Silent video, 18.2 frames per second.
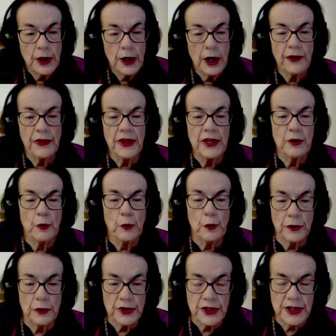I think
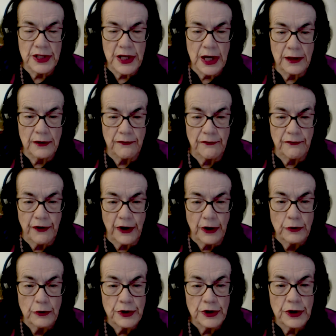Qantas had a
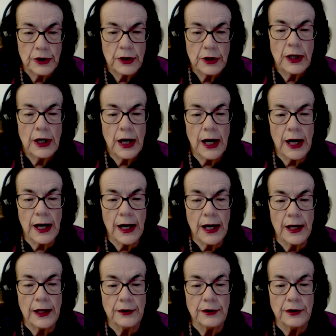vote,
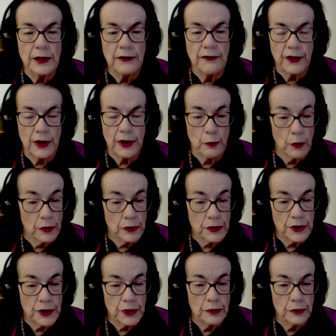and if they want
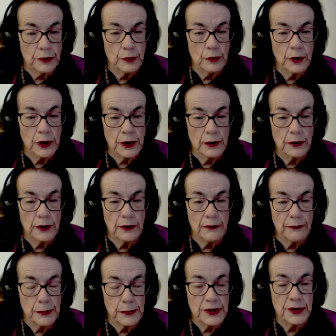to,
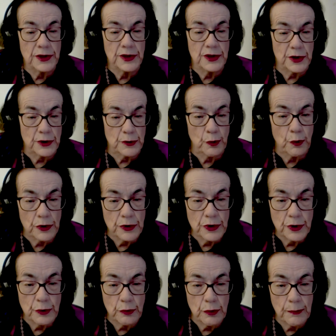if businesses want
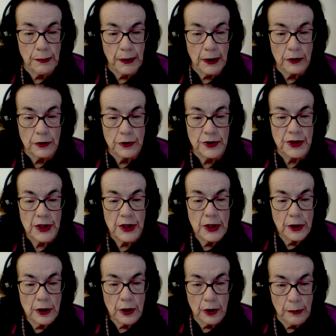to impose
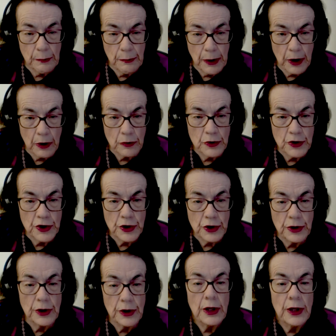
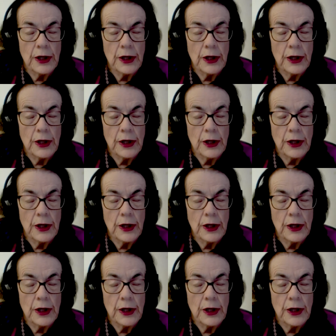compulsion,